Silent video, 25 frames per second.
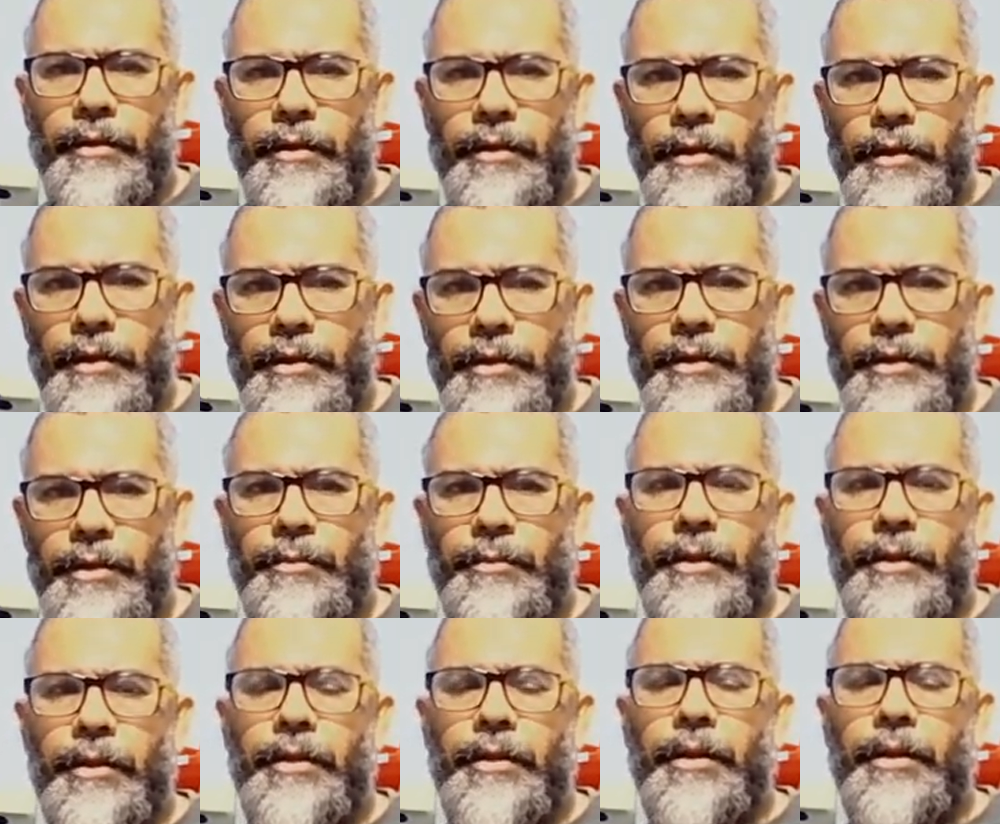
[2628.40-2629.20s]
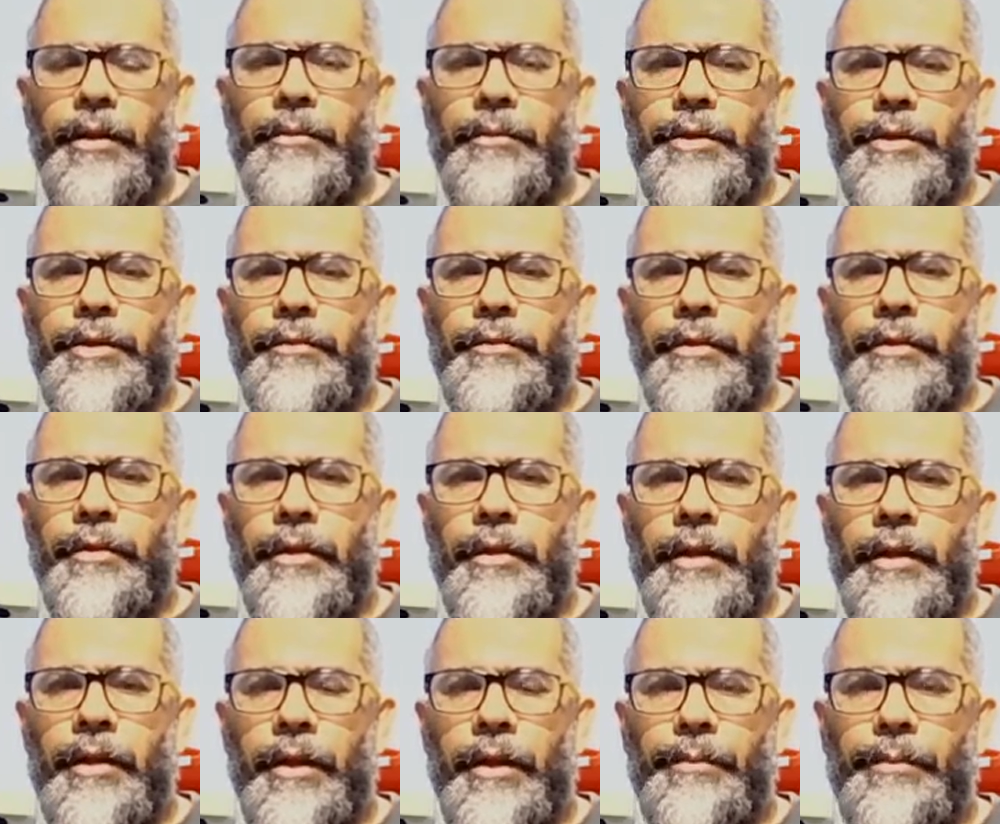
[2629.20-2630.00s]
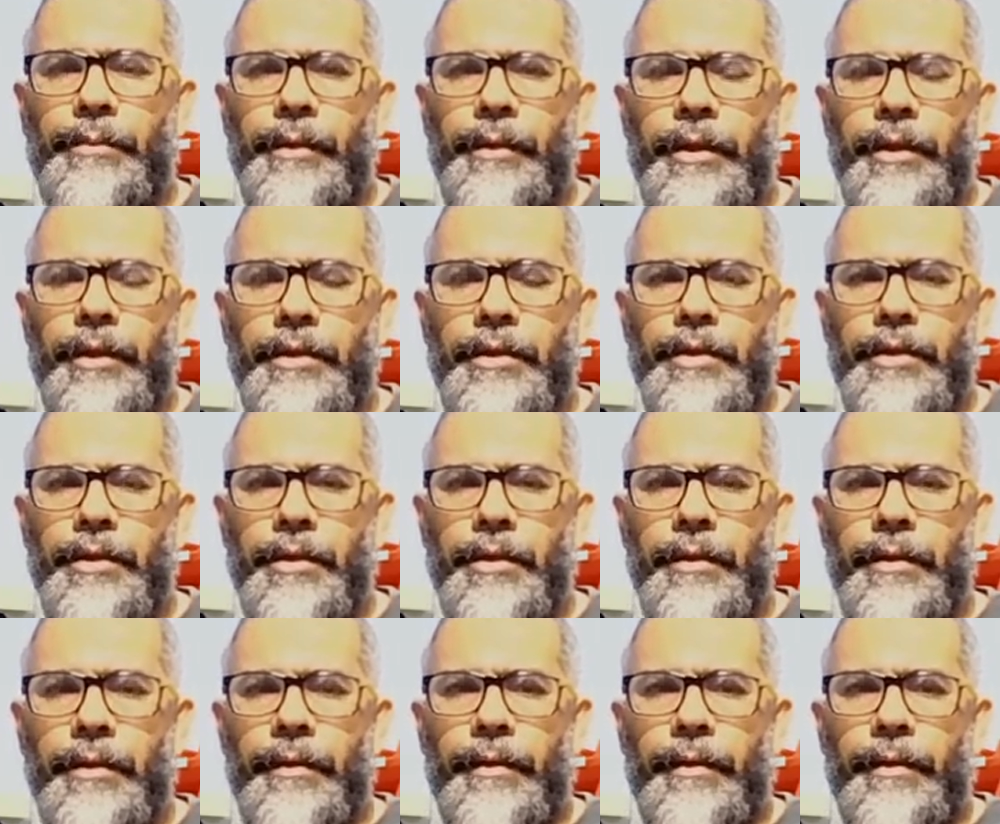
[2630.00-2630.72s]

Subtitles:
Stimulated emission will take place,